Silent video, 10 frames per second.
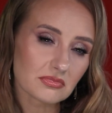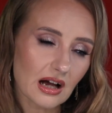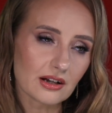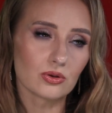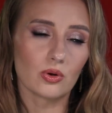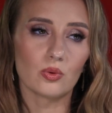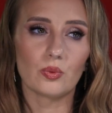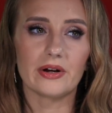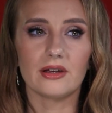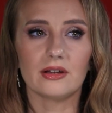I don't know
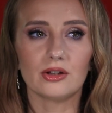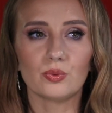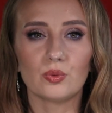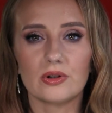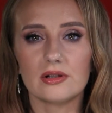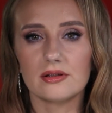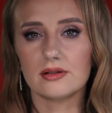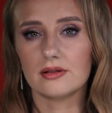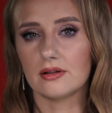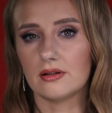whether it
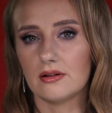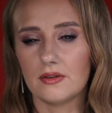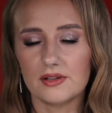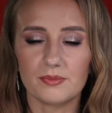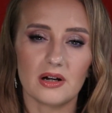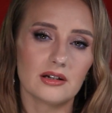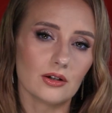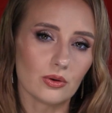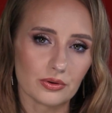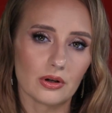worth this
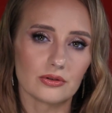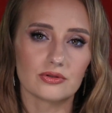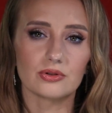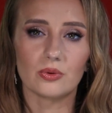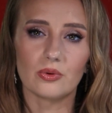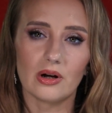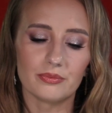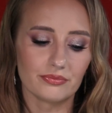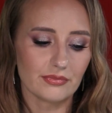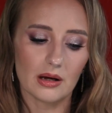money or not. So
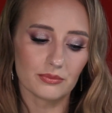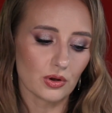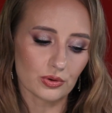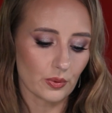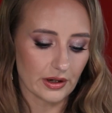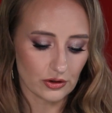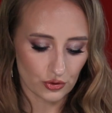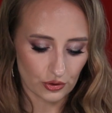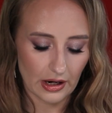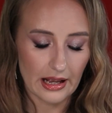I'm not quite
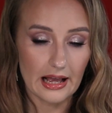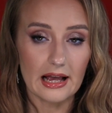sure.